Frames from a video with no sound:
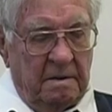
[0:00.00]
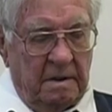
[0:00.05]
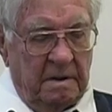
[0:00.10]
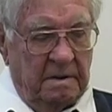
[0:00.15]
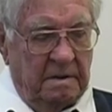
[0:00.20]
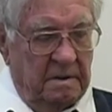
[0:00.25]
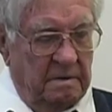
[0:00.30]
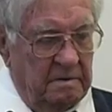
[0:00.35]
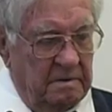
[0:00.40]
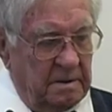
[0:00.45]

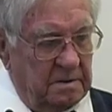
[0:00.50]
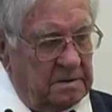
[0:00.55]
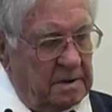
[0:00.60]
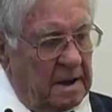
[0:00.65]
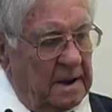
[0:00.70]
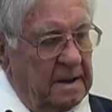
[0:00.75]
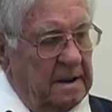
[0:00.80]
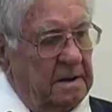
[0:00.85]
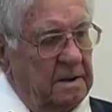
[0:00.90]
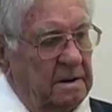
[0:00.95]
looking over the
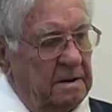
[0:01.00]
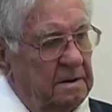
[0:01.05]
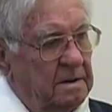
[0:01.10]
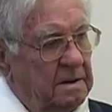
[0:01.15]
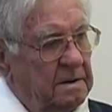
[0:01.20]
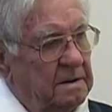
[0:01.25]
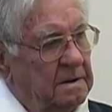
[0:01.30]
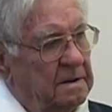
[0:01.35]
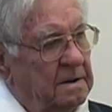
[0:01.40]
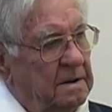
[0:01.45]
side, and
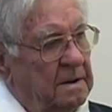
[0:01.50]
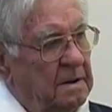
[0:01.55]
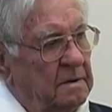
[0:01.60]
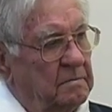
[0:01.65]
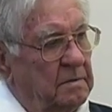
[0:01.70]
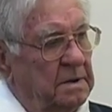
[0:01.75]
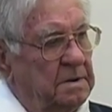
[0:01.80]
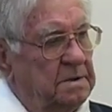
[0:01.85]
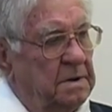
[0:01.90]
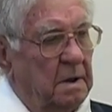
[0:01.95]

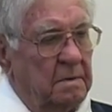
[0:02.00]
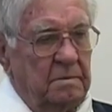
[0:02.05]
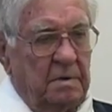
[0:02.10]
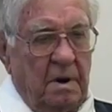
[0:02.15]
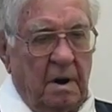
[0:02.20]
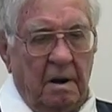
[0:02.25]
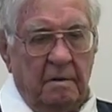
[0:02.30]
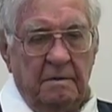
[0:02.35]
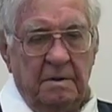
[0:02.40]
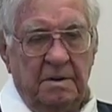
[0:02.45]
we'd dumped
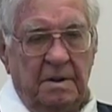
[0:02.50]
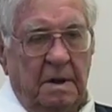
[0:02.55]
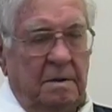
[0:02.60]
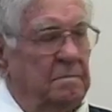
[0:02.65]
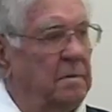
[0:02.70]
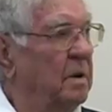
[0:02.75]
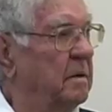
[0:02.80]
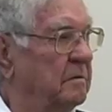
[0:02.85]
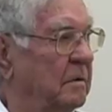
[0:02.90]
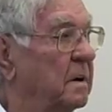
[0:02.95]
garbage that
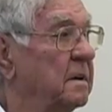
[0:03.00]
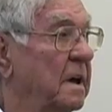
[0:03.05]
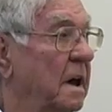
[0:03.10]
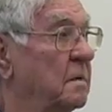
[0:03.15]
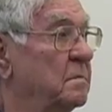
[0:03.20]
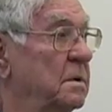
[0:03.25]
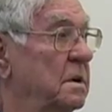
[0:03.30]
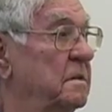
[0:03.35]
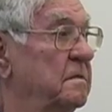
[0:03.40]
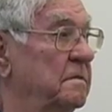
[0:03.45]
morning. We're not
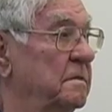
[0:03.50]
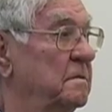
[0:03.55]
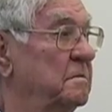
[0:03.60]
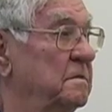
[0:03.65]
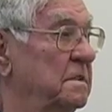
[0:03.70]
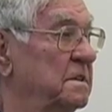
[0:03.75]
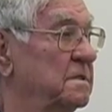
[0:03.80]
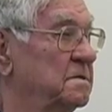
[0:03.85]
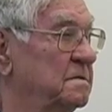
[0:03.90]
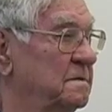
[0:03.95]
moving. We're
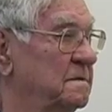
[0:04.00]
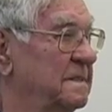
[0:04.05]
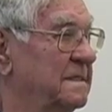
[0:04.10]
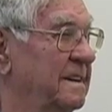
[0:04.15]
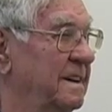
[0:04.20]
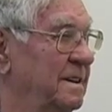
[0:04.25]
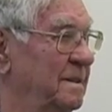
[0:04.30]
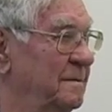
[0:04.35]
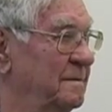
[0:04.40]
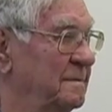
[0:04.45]
just
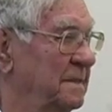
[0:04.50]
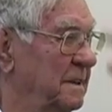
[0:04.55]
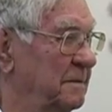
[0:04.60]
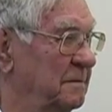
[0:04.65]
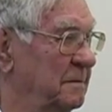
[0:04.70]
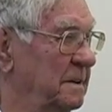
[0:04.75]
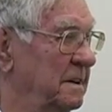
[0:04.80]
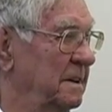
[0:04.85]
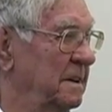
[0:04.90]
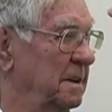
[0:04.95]
kind of
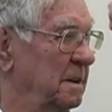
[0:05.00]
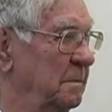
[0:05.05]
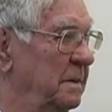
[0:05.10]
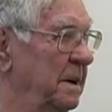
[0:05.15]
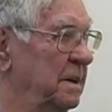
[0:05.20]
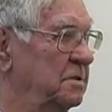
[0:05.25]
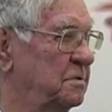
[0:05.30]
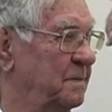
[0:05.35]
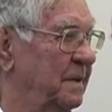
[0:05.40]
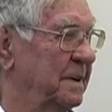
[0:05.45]
mm-hmm. in the
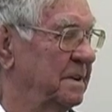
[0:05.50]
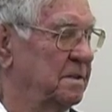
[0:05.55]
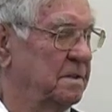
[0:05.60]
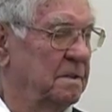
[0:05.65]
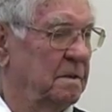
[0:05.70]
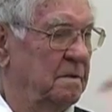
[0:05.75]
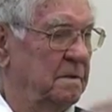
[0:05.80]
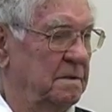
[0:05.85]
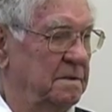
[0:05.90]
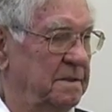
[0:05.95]
bed springs
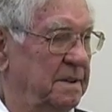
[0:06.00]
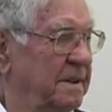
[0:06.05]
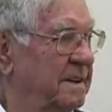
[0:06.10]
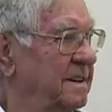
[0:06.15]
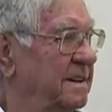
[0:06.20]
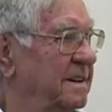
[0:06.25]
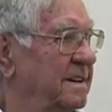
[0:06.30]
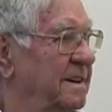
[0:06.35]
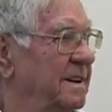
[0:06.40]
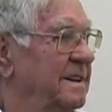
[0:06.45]
going to see.
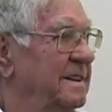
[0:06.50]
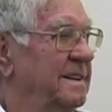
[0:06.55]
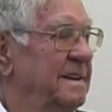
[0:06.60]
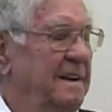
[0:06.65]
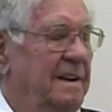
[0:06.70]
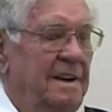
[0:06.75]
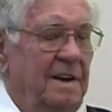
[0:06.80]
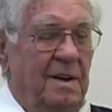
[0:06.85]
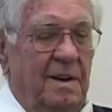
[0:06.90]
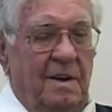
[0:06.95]
Right.
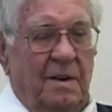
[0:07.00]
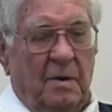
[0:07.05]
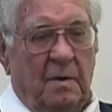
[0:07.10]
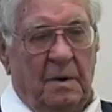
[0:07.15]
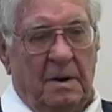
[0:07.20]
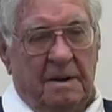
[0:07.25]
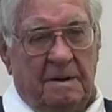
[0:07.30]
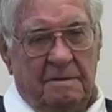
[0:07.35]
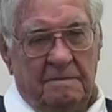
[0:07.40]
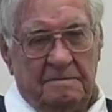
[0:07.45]

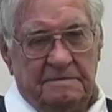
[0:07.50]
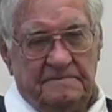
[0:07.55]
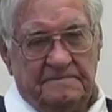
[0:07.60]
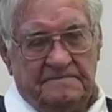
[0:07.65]
Well,